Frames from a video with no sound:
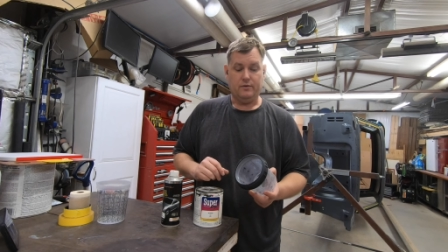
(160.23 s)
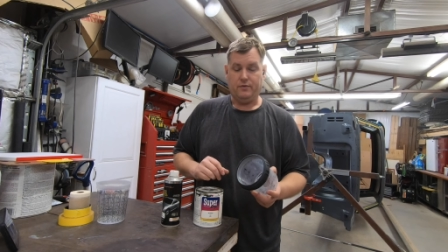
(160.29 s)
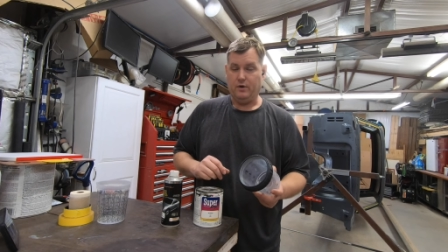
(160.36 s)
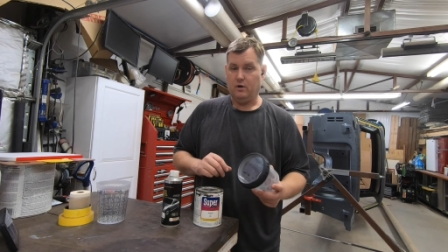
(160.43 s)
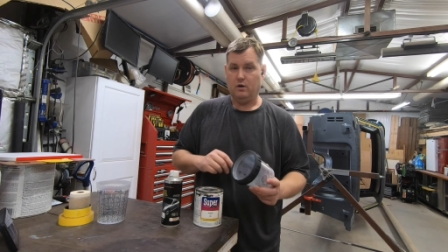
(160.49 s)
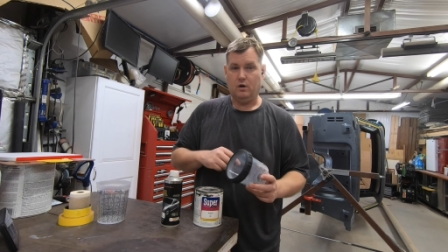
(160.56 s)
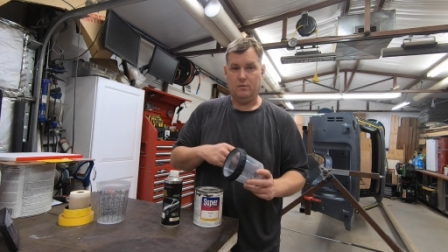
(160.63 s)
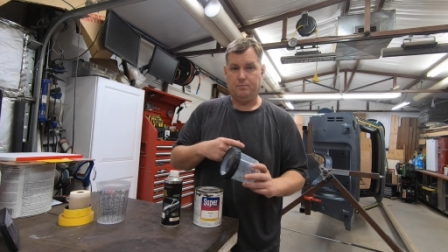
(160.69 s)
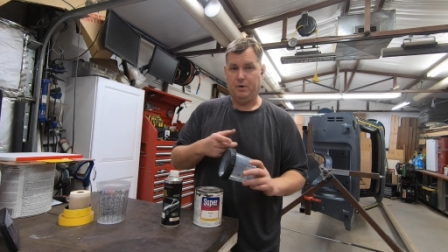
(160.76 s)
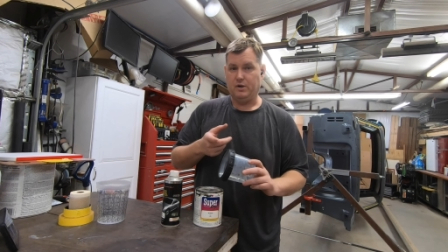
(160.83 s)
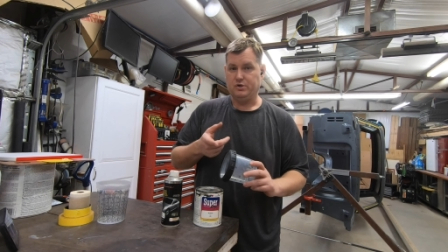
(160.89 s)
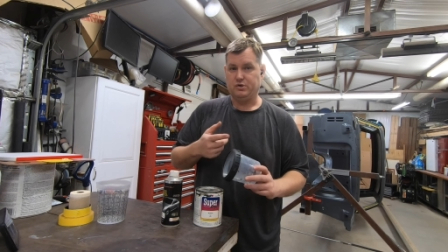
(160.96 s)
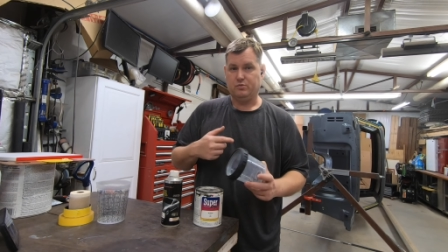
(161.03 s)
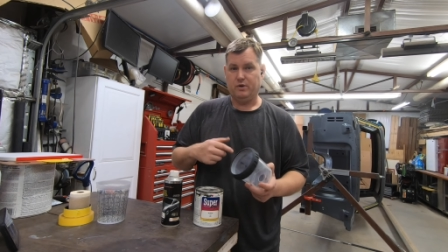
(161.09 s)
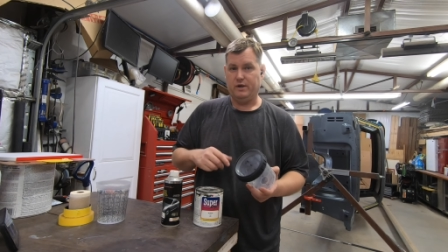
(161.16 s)
There are a
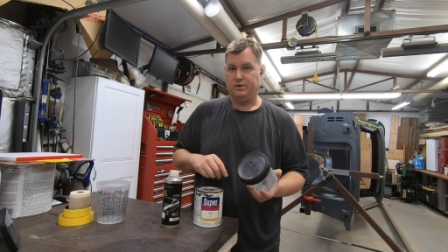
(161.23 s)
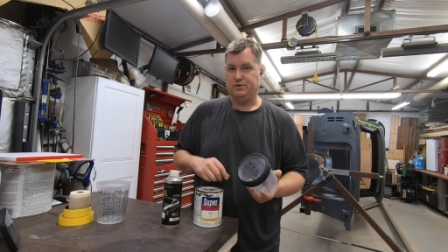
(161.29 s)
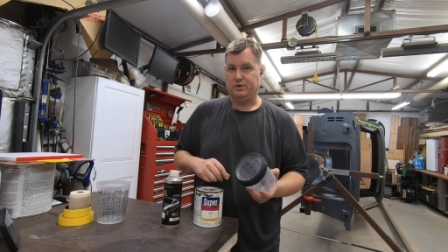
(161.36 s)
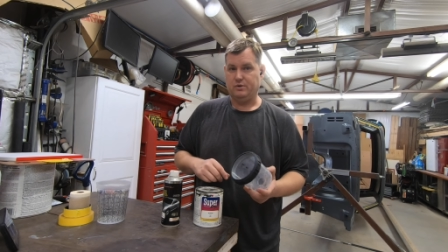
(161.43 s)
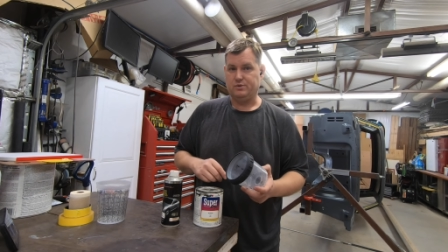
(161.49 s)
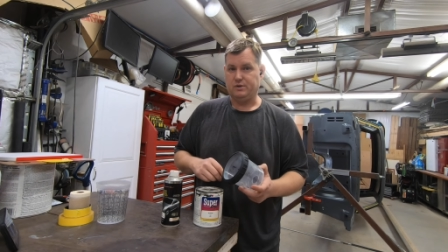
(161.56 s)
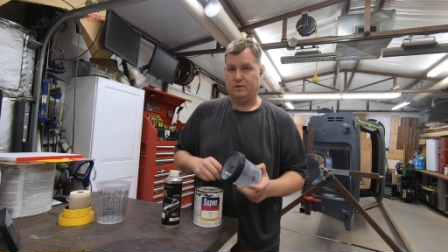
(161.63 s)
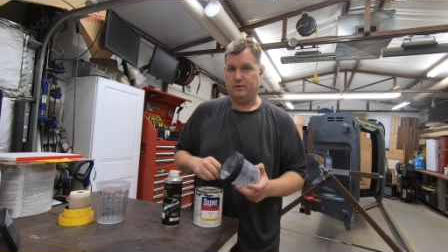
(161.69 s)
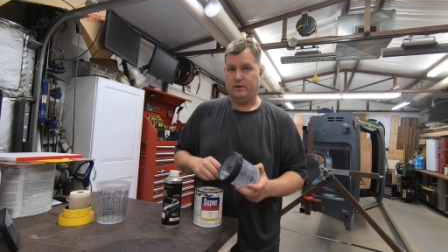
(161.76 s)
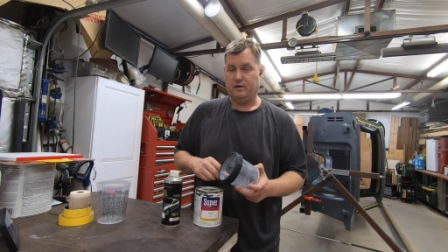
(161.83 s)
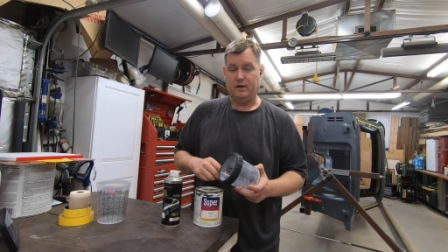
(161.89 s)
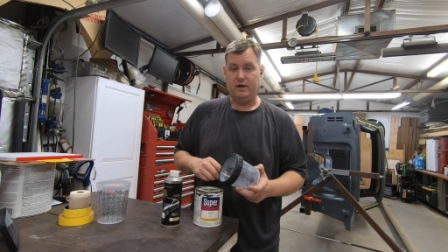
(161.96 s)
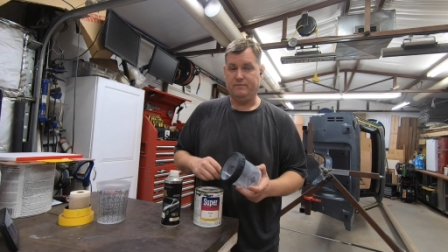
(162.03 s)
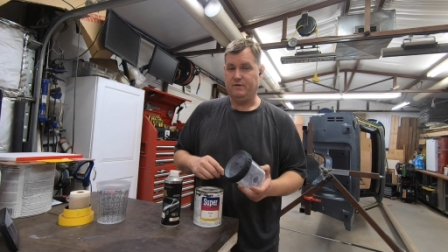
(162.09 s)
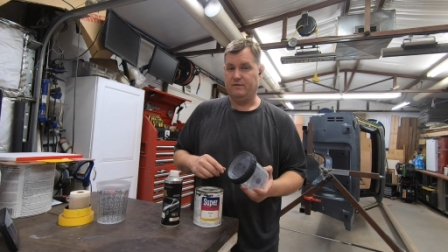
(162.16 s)
bunch of ratios on there
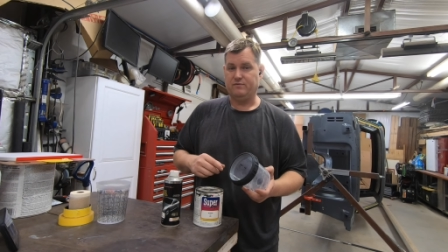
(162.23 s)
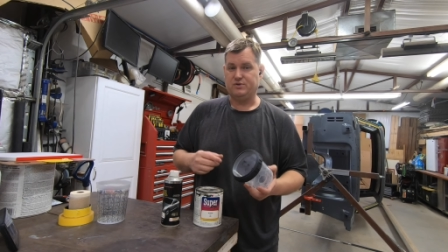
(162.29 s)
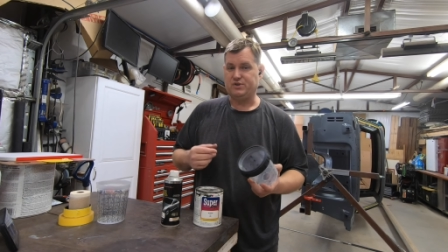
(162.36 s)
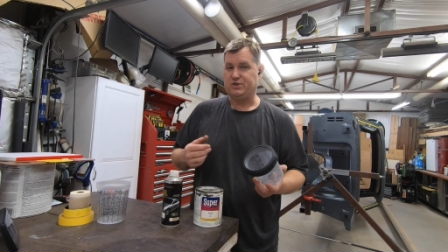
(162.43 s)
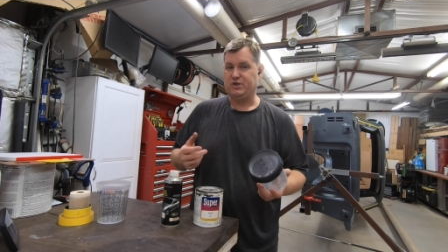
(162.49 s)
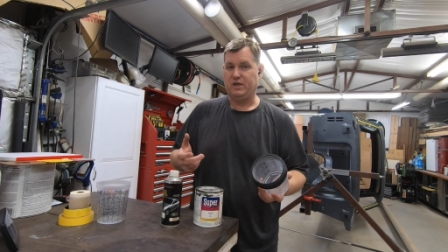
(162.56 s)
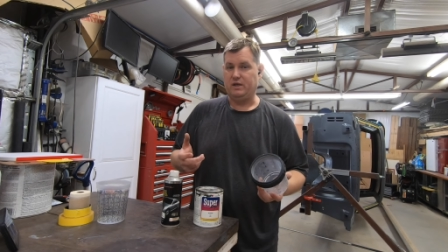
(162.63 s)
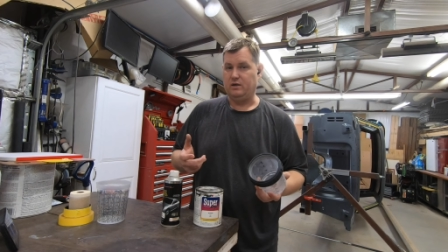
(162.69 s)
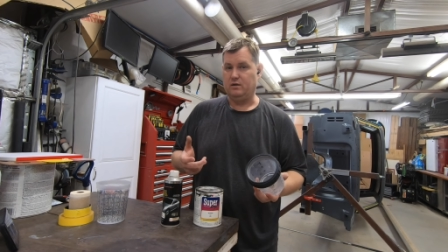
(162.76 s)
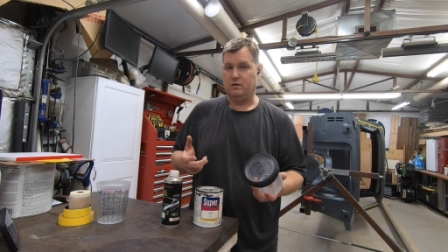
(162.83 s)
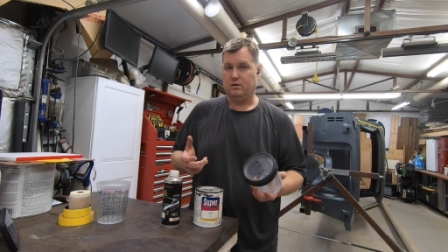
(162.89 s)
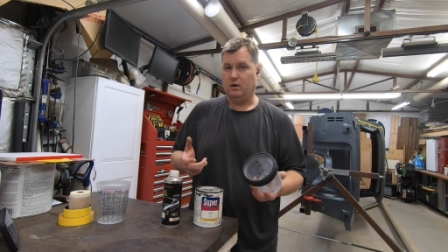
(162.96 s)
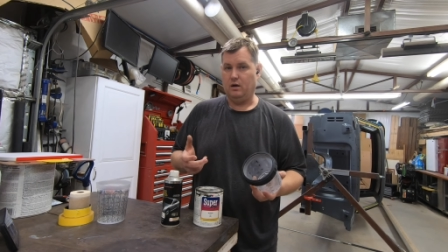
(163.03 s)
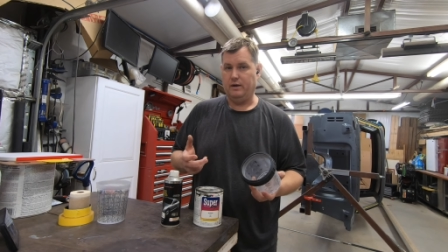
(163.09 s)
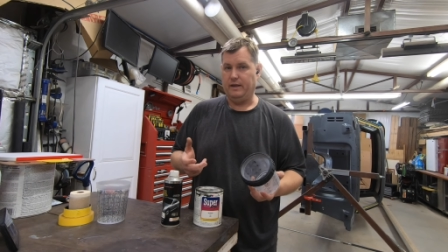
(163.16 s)
I've never seen
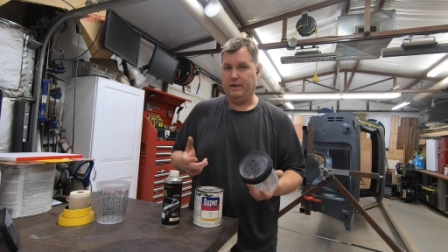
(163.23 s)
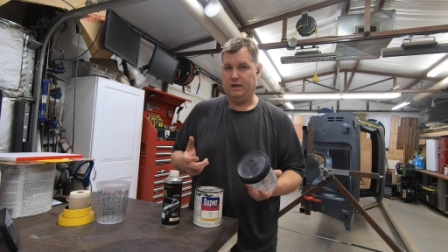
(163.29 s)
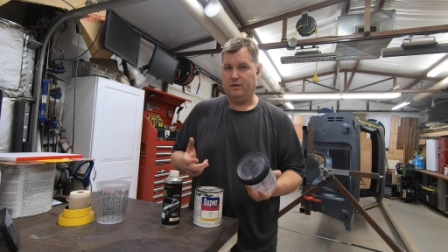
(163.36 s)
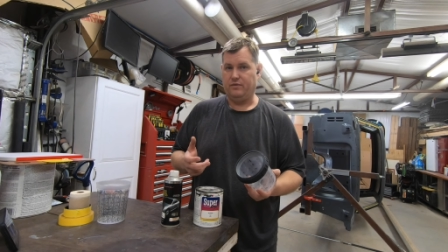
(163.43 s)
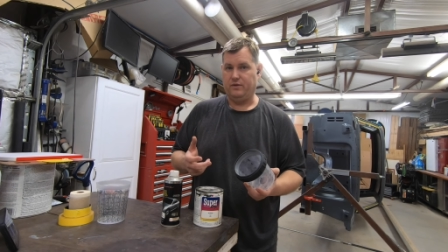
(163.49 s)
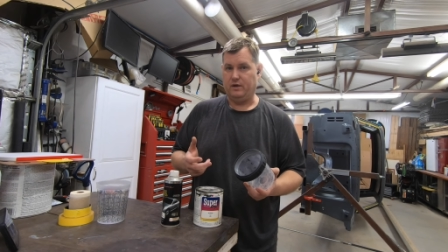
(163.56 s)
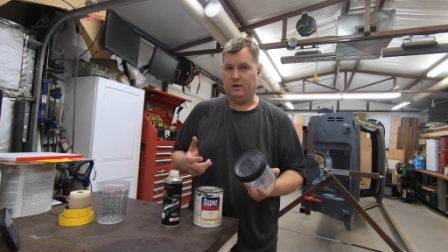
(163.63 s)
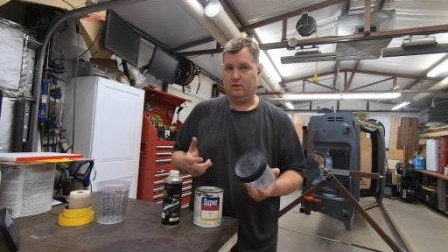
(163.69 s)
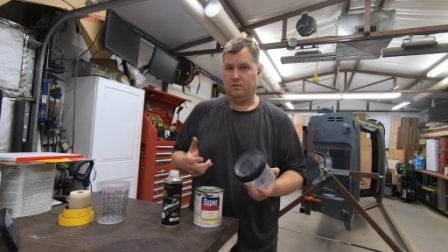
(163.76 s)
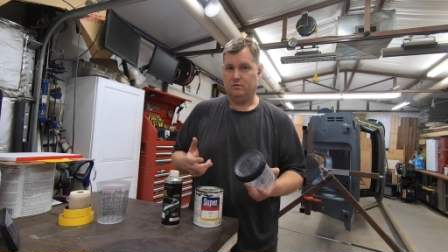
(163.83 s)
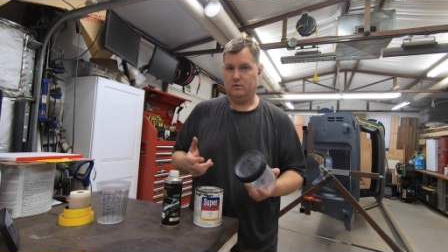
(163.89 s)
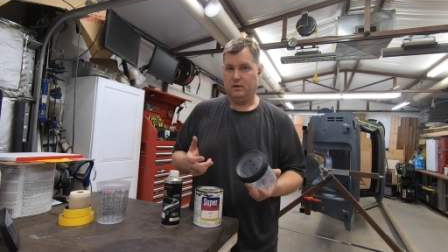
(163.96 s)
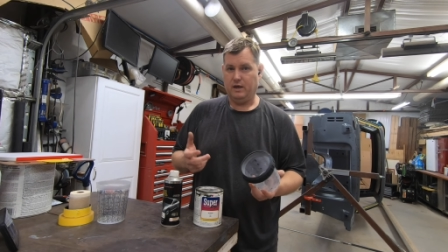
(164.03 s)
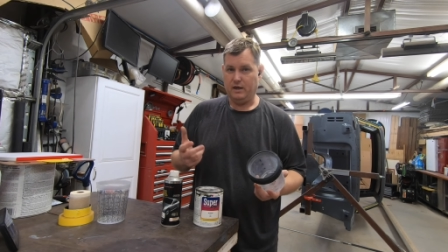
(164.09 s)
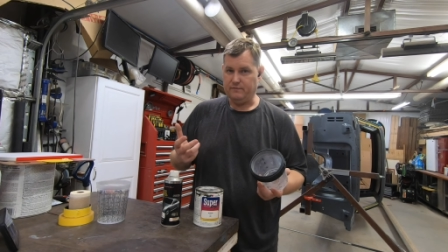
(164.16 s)
on anything,
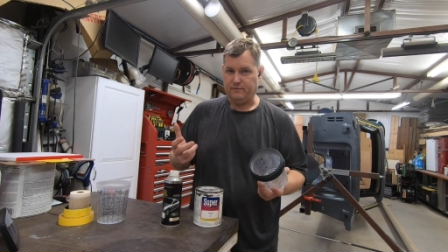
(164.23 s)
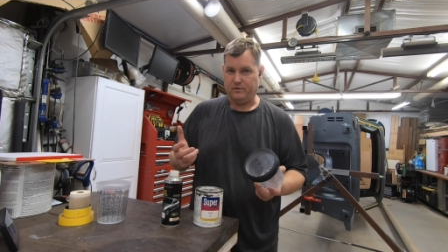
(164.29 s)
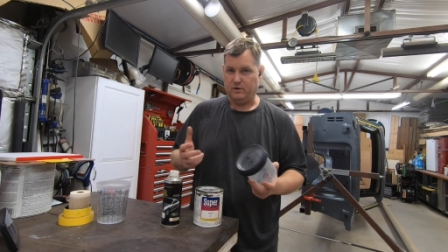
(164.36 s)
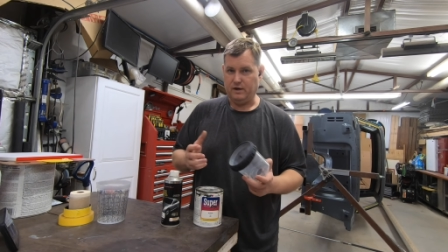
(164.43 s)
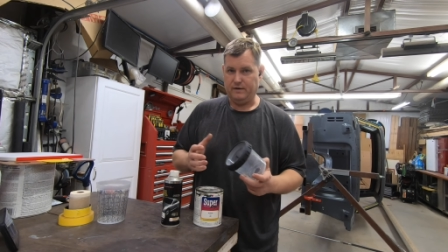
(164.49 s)
ever.